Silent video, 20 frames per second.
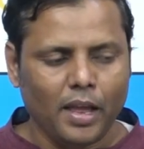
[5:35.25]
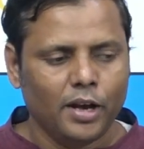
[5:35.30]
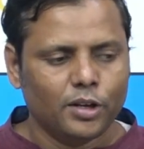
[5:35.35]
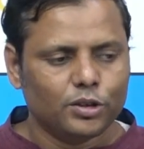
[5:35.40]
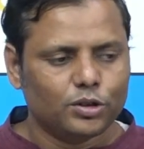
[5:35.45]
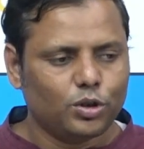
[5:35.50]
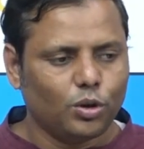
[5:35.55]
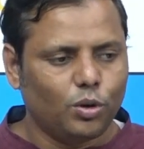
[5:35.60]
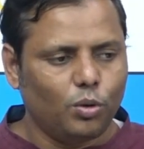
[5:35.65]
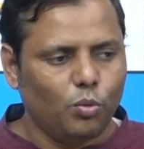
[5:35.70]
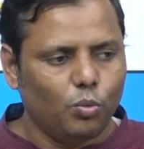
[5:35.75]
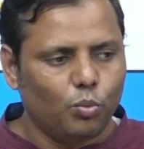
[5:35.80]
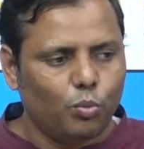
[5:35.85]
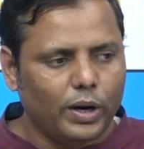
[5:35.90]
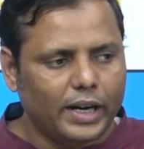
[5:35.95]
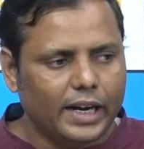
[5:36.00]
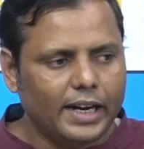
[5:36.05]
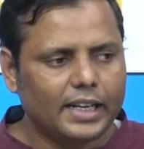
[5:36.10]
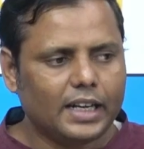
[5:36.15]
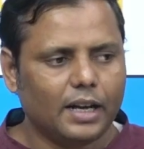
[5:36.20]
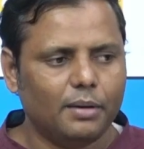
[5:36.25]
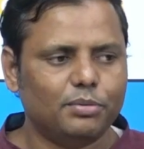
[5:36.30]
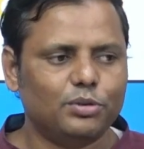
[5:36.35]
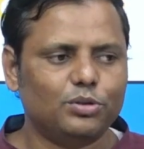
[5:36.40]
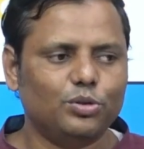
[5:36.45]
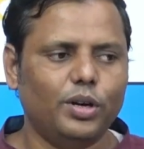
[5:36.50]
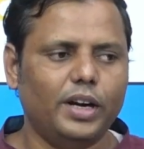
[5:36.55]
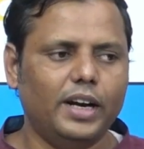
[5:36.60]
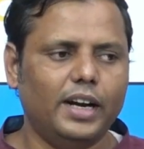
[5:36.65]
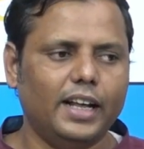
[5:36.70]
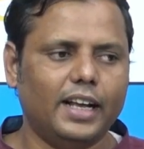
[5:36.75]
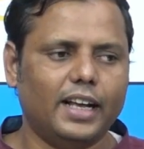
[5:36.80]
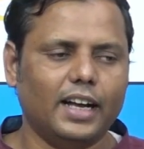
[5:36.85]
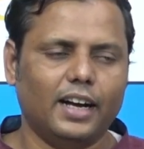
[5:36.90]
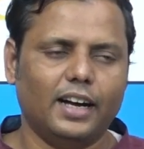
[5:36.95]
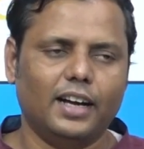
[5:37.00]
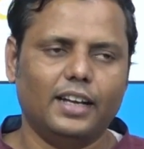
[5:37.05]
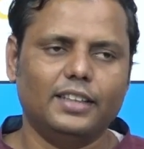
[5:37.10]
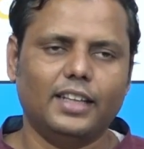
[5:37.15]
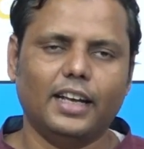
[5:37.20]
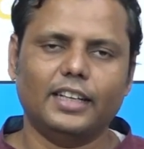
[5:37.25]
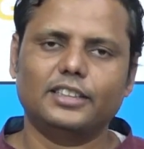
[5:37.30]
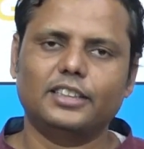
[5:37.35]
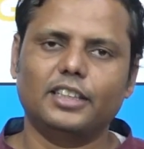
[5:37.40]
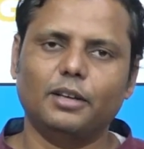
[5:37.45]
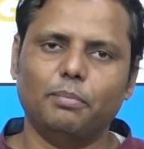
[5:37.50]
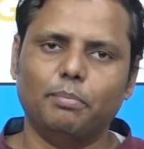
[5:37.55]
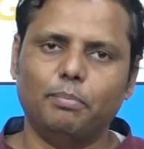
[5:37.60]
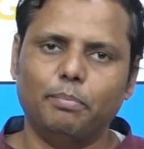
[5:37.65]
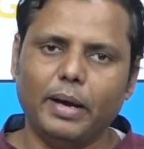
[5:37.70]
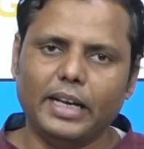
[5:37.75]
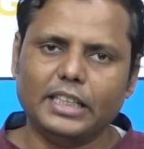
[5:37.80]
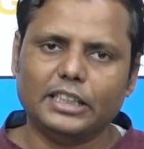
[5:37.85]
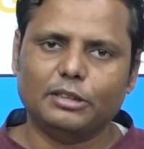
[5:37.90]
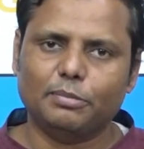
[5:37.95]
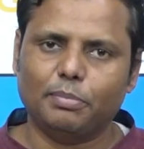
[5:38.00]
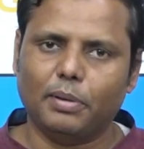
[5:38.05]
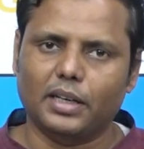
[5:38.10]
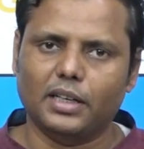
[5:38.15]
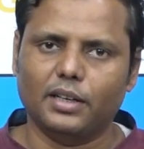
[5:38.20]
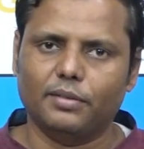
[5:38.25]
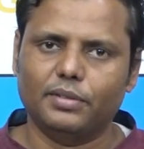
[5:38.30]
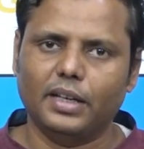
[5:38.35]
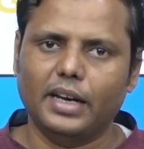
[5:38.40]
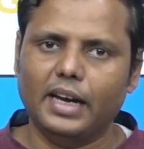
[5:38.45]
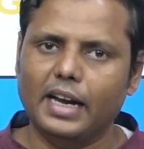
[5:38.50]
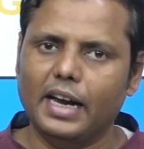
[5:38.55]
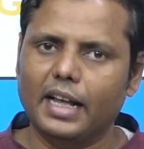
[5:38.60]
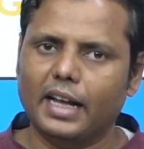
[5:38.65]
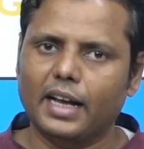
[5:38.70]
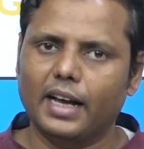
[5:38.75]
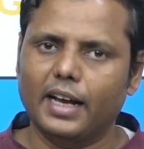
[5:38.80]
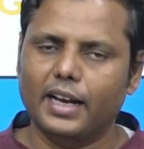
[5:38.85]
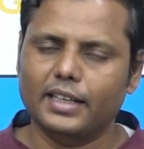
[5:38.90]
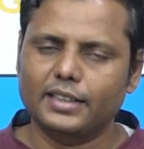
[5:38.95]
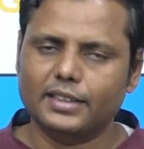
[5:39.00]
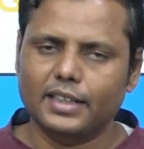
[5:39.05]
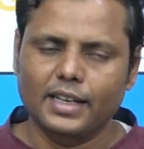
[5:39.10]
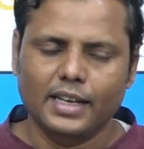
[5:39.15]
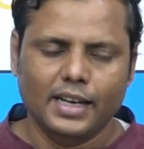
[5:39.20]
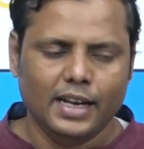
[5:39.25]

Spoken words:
So when it comes to Indica, that's the best part of the Indica is